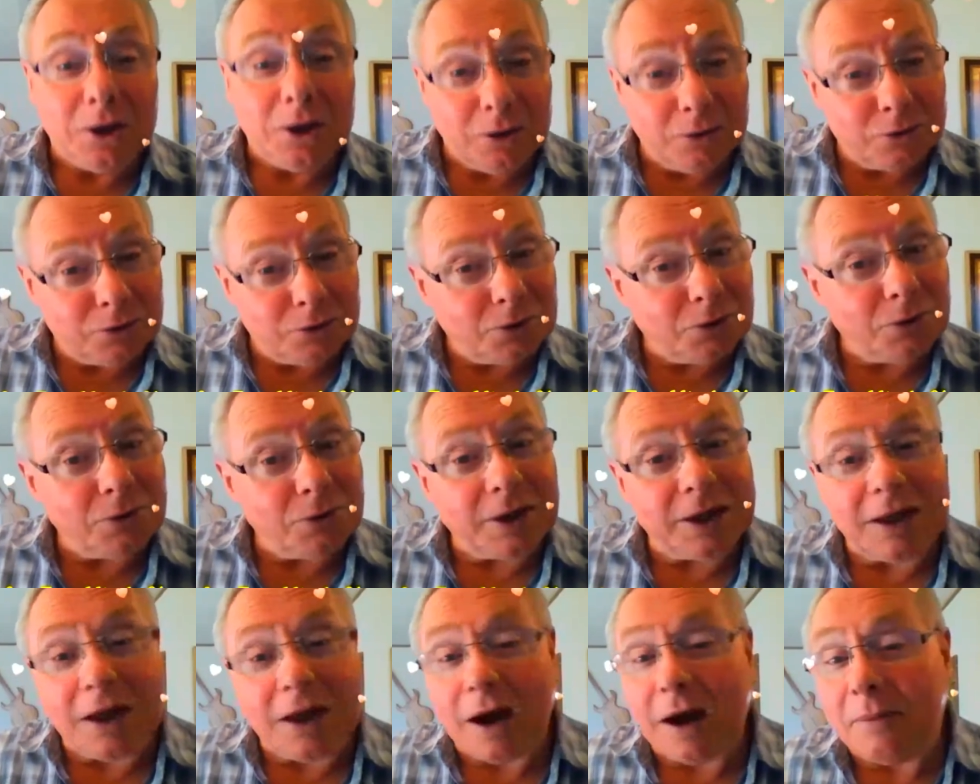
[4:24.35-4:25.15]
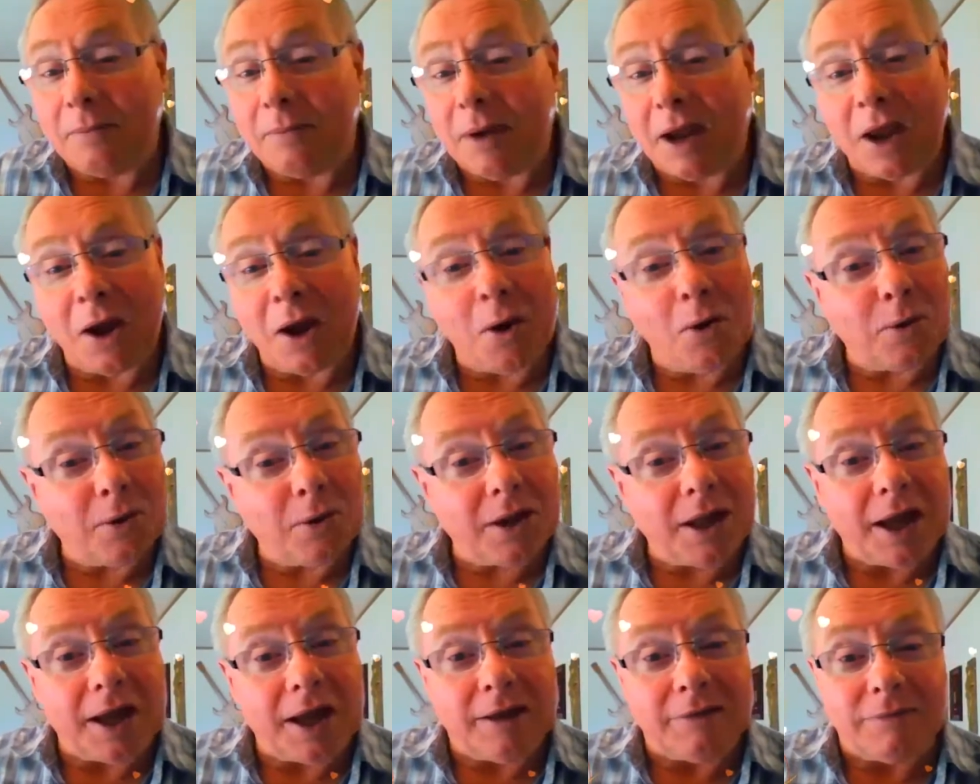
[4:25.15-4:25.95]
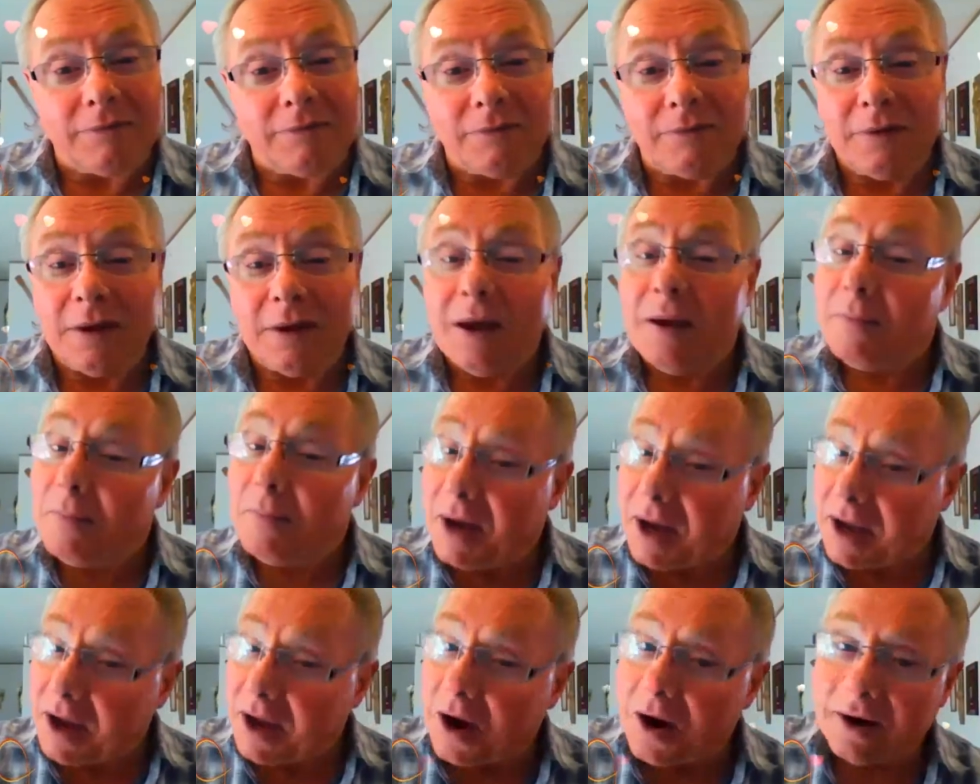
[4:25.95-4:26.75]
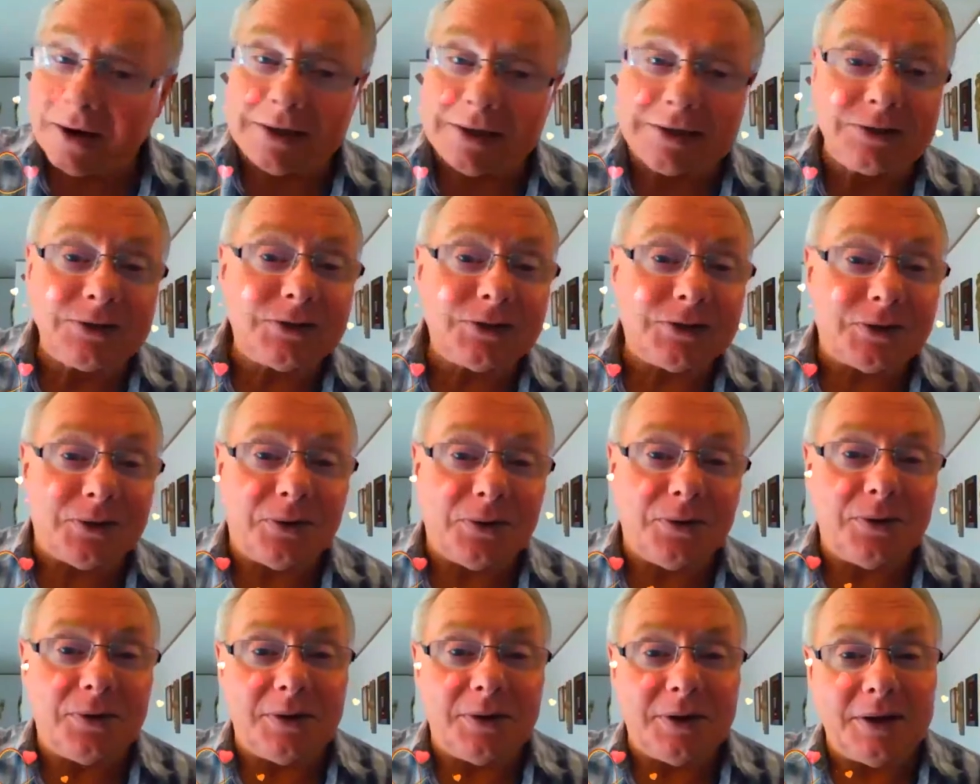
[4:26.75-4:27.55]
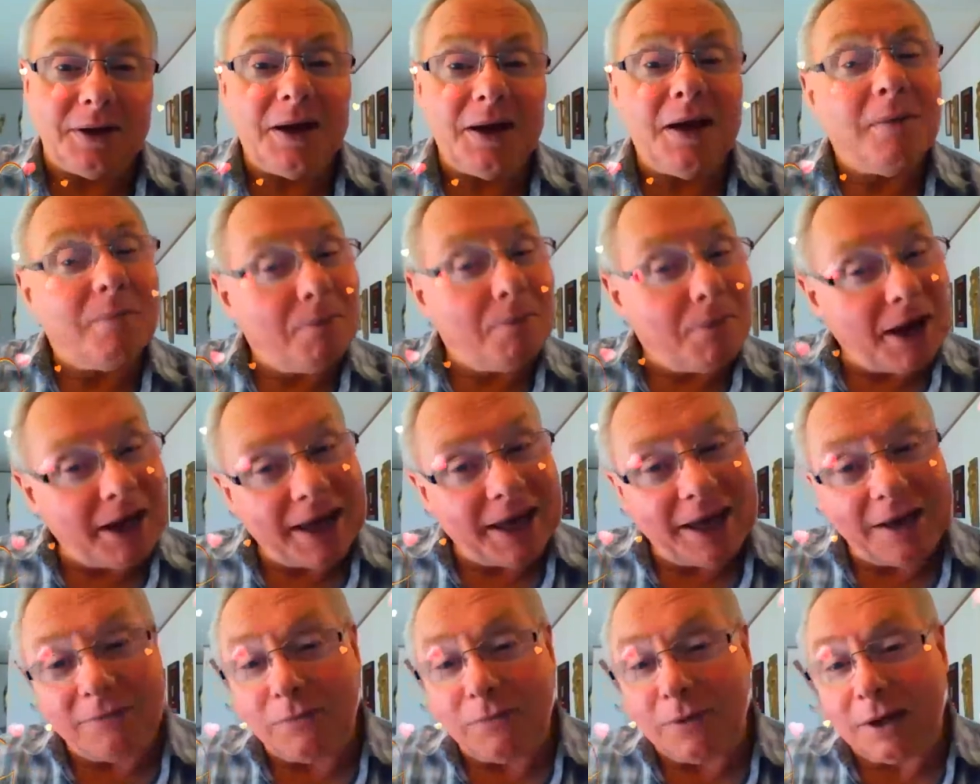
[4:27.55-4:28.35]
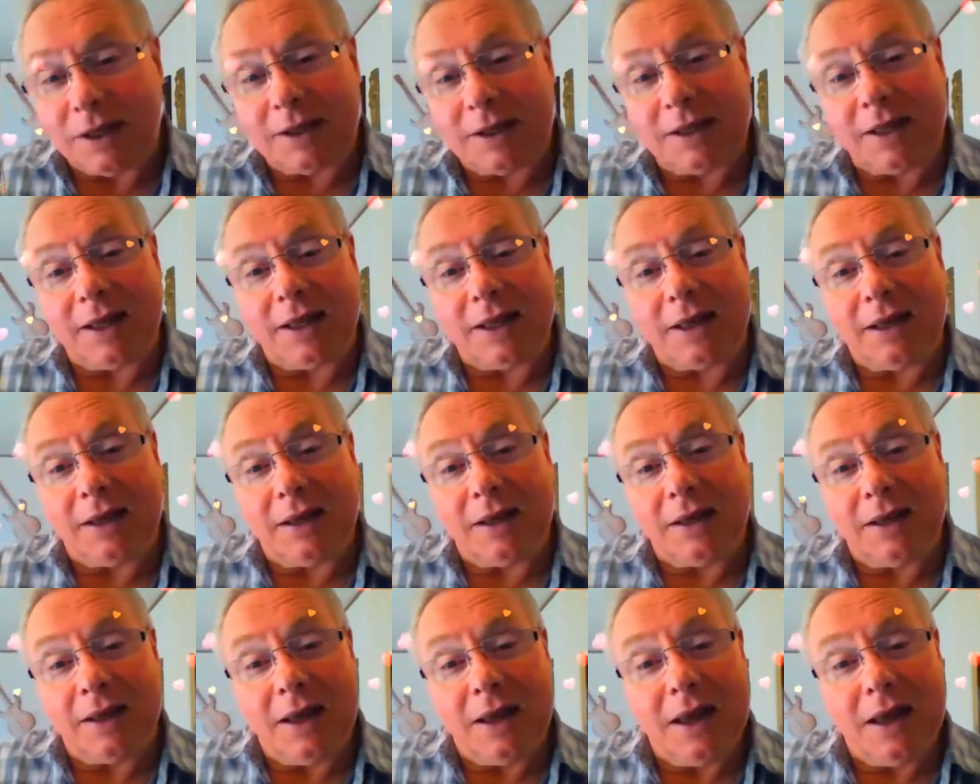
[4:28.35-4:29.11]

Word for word: You truly are my whole life, my heart and soul, my everything,